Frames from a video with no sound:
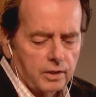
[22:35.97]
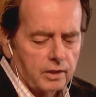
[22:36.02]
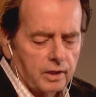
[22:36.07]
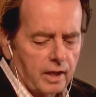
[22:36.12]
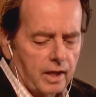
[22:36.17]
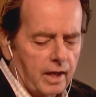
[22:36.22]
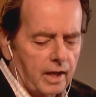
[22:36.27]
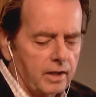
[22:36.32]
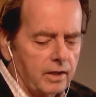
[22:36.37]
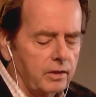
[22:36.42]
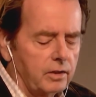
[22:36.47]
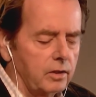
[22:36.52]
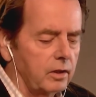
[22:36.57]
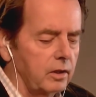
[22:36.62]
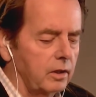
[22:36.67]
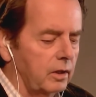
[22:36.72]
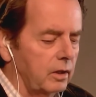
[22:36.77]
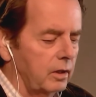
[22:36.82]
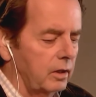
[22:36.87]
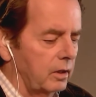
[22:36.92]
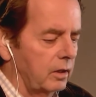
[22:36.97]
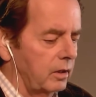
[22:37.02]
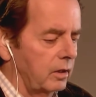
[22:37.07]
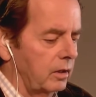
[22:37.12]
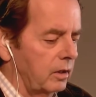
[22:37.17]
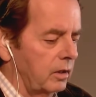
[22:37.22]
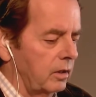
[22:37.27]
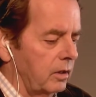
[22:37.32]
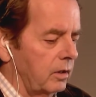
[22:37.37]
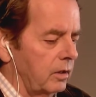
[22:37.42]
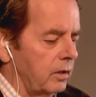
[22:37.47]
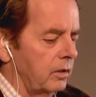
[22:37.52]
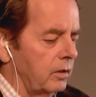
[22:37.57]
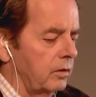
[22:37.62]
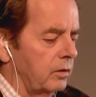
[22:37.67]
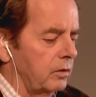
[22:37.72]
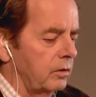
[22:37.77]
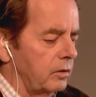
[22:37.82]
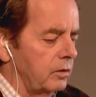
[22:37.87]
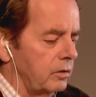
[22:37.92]
And
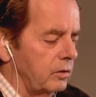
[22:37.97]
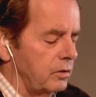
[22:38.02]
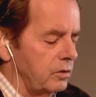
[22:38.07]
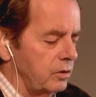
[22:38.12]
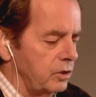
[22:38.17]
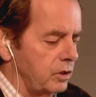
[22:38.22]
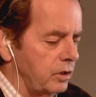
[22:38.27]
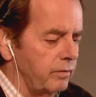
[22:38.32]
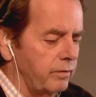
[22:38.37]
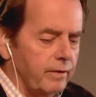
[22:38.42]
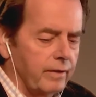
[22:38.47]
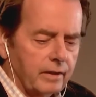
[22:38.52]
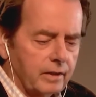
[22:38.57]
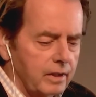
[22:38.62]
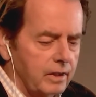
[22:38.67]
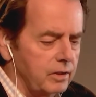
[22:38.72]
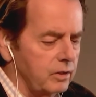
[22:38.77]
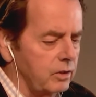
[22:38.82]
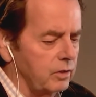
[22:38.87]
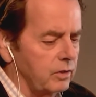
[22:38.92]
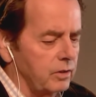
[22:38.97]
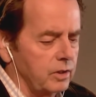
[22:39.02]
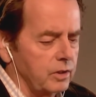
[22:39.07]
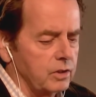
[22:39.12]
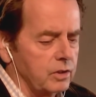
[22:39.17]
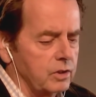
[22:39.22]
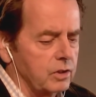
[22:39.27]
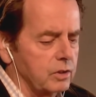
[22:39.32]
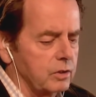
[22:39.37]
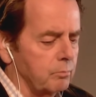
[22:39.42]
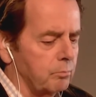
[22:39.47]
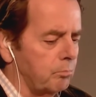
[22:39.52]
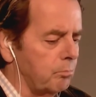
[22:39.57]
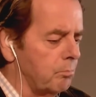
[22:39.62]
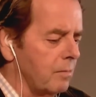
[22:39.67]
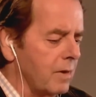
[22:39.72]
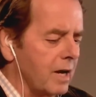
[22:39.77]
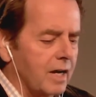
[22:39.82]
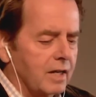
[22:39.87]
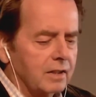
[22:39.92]
she fell into this
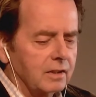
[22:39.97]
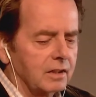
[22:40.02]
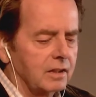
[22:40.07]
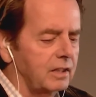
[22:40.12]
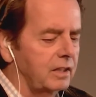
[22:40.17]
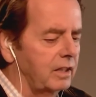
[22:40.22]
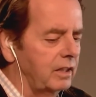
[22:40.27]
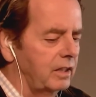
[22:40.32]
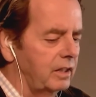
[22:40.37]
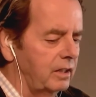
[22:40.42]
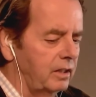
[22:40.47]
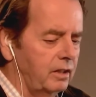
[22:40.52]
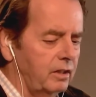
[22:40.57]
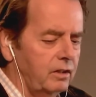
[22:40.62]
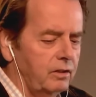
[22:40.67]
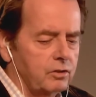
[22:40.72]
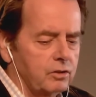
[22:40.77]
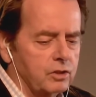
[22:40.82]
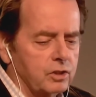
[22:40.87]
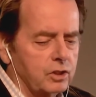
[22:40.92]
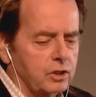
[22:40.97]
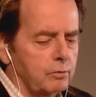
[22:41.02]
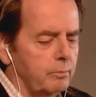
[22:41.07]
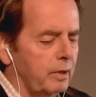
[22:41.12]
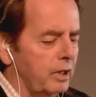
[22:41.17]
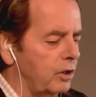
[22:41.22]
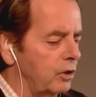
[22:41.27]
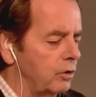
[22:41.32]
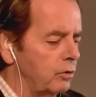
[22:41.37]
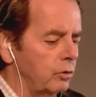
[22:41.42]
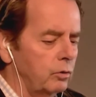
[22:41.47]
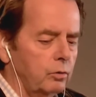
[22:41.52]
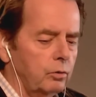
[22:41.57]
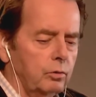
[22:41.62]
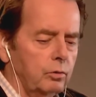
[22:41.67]
modelly, semi-nude